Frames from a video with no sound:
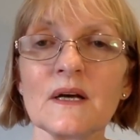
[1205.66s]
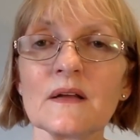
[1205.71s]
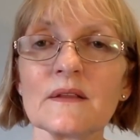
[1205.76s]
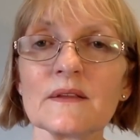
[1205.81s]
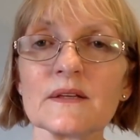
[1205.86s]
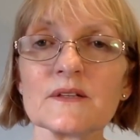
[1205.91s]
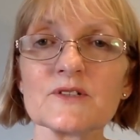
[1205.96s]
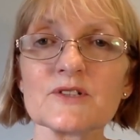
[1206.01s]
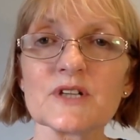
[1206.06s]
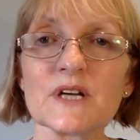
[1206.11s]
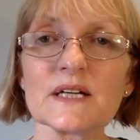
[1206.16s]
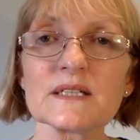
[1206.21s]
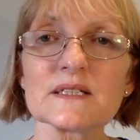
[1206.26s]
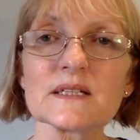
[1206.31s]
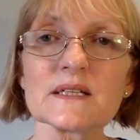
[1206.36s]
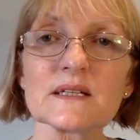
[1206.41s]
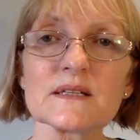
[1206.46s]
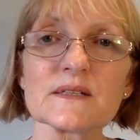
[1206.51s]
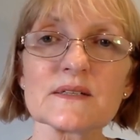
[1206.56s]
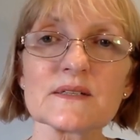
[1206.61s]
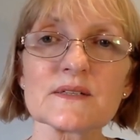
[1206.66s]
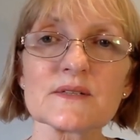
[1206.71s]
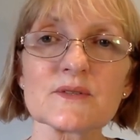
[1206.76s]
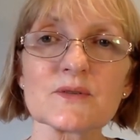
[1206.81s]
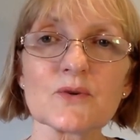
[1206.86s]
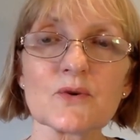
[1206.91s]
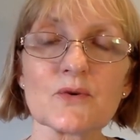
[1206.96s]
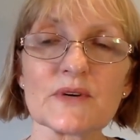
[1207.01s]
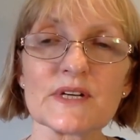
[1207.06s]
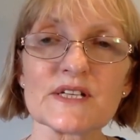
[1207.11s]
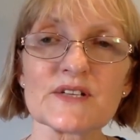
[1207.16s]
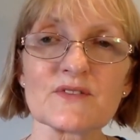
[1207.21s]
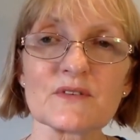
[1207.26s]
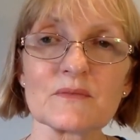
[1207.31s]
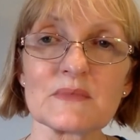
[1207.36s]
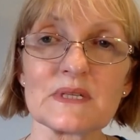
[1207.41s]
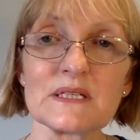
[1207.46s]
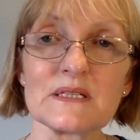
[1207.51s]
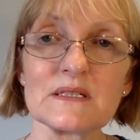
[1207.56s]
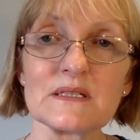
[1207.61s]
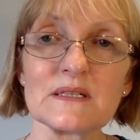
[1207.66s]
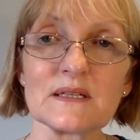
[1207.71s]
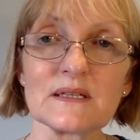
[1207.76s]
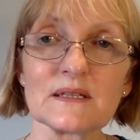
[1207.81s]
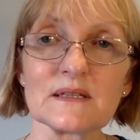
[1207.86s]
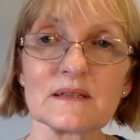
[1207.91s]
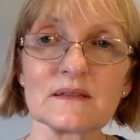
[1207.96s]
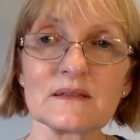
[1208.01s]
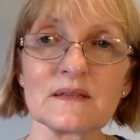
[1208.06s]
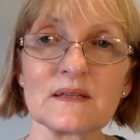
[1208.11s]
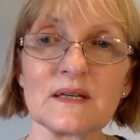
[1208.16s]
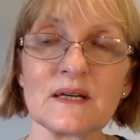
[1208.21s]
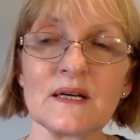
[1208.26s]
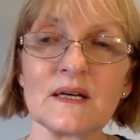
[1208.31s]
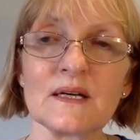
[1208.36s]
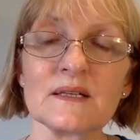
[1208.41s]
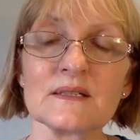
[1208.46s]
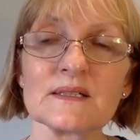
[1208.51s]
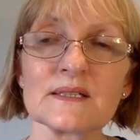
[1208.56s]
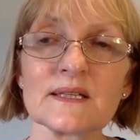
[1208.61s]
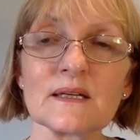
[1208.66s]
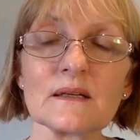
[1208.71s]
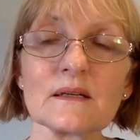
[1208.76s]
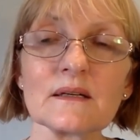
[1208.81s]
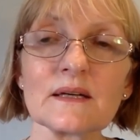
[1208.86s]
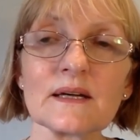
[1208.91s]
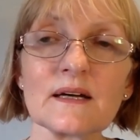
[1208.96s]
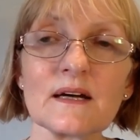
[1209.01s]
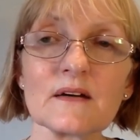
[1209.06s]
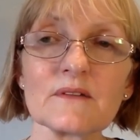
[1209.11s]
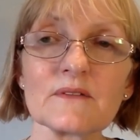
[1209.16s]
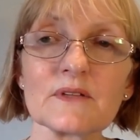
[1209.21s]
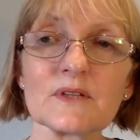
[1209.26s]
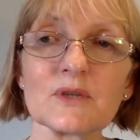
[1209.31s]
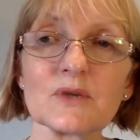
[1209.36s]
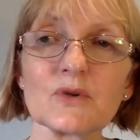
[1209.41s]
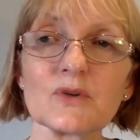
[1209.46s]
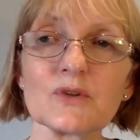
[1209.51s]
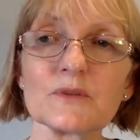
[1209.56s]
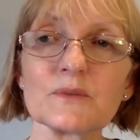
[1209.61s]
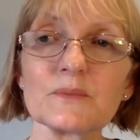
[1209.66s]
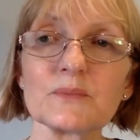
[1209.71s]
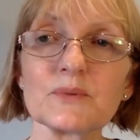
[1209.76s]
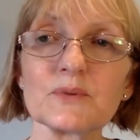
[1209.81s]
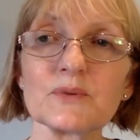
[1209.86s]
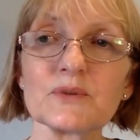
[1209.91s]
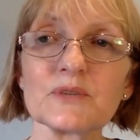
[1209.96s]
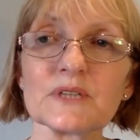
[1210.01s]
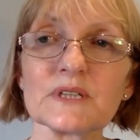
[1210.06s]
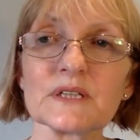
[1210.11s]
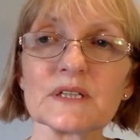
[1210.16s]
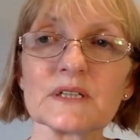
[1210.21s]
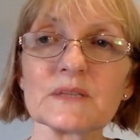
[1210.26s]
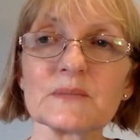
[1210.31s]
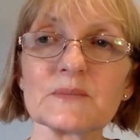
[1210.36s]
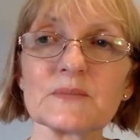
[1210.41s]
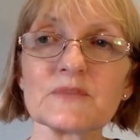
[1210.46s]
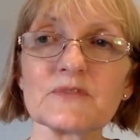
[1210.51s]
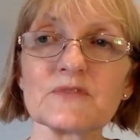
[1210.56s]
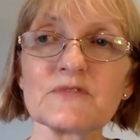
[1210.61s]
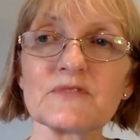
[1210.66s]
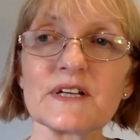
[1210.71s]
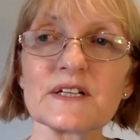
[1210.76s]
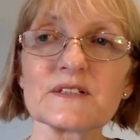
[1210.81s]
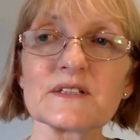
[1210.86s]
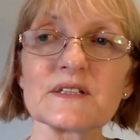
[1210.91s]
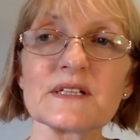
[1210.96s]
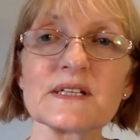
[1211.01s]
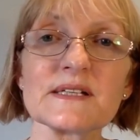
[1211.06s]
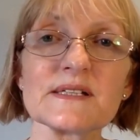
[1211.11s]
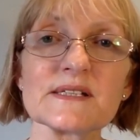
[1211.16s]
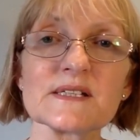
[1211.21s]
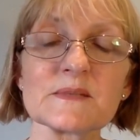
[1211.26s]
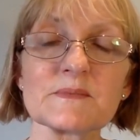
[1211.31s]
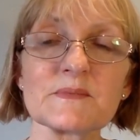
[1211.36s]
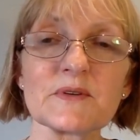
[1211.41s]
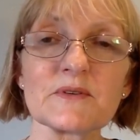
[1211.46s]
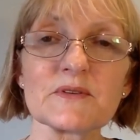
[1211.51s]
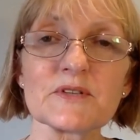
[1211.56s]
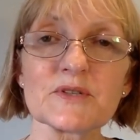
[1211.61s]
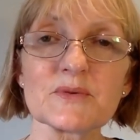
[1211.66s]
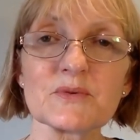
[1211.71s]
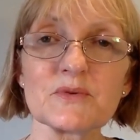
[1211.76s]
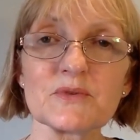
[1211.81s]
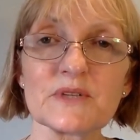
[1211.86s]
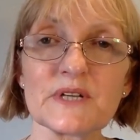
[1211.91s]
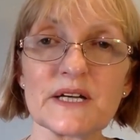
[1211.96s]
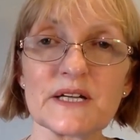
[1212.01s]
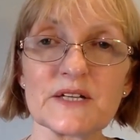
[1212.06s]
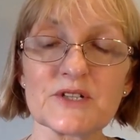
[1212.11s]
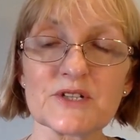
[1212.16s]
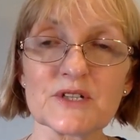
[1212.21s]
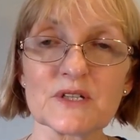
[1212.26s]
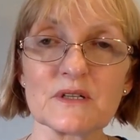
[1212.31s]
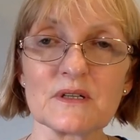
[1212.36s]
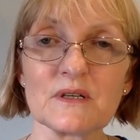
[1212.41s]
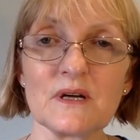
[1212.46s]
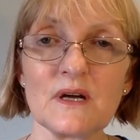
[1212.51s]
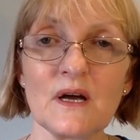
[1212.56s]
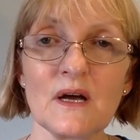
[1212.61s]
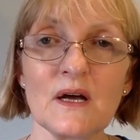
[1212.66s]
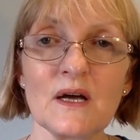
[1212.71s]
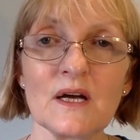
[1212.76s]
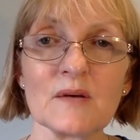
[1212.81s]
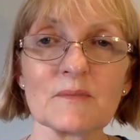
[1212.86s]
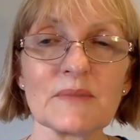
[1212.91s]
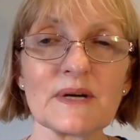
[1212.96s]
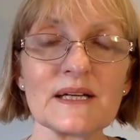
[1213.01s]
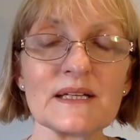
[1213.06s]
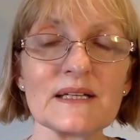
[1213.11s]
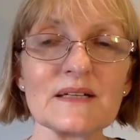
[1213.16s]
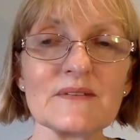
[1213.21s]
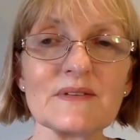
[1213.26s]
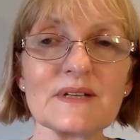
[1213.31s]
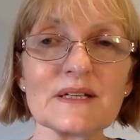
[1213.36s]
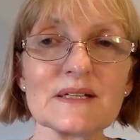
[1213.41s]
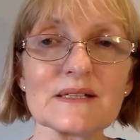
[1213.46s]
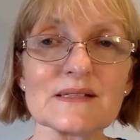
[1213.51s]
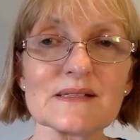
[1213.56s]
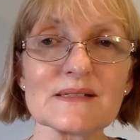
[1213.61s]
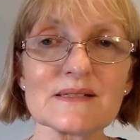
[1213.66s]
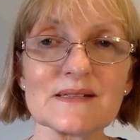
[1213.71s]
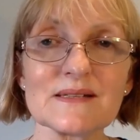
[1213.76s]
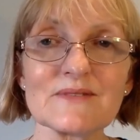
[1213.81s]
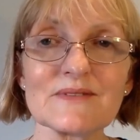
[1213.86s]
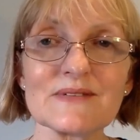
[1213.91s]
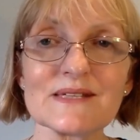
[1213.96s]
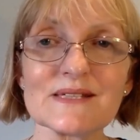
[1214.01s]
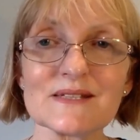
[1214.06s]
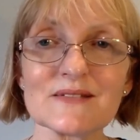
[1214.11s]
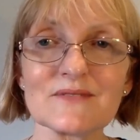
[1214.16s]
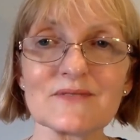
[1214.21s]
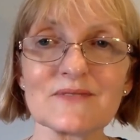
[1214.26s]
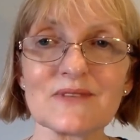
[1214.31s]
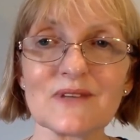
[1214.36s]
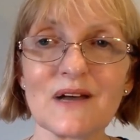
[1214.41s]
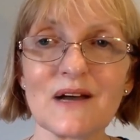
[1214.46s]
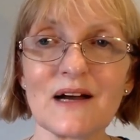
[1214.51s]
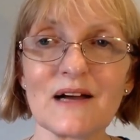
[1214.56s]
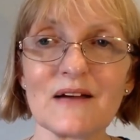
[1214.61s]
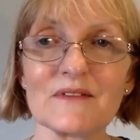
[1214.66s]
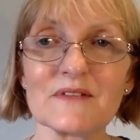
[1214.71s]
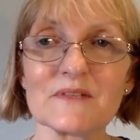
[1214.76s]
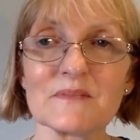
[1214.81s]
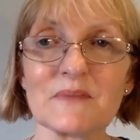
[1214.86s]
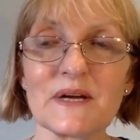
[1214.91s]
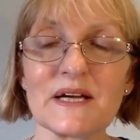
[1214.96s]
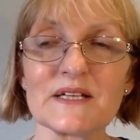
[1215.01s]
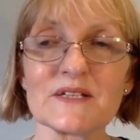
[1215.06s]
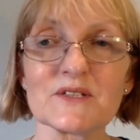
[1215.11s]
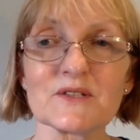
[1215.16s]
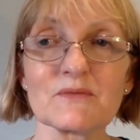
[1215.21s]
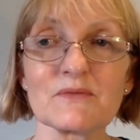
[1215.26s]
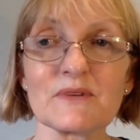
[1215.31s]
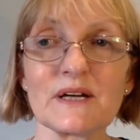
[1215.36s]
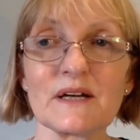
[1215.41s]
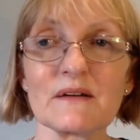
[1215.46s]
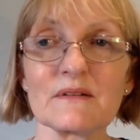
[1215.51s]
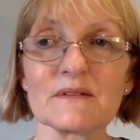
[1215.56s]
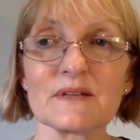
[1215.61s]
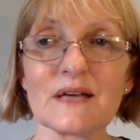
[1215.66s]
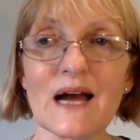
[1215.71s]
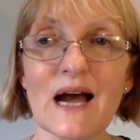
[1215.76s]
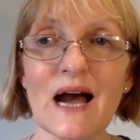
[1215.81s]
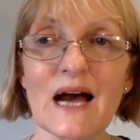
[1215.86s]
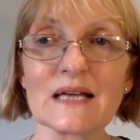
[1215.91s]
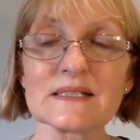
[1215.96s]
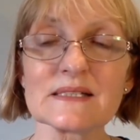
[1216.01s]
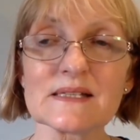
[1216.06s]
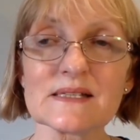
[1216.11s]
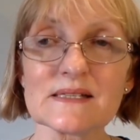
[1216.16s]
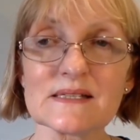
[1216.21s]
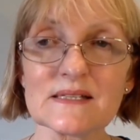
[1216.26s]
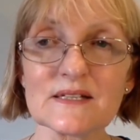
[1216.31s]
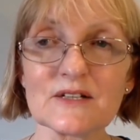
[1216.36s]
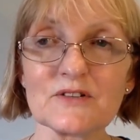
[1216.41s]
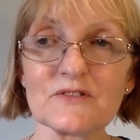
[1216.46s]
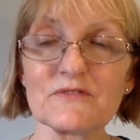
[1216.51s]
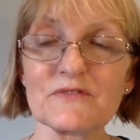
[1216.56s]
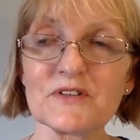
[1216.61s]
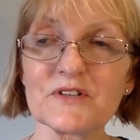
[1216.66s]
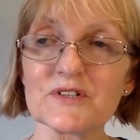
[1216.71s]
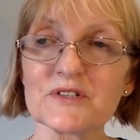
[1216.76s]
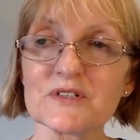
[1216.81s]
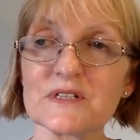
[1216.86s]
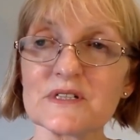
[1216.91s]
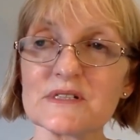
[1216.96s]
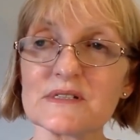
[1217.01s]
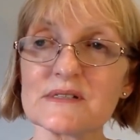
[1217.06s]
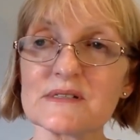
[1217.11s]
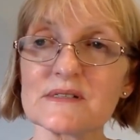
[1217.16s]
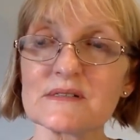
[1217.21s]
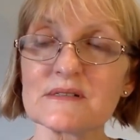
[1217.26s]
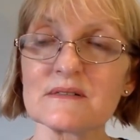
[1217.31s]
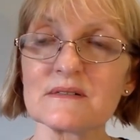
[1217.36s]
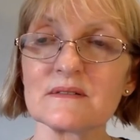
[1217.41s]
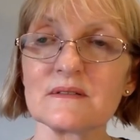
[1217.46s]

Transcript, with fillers: The Jataka stories from India tell how the Lord Buddha perfected his spiritual nature by living a series of lives based around unselfishness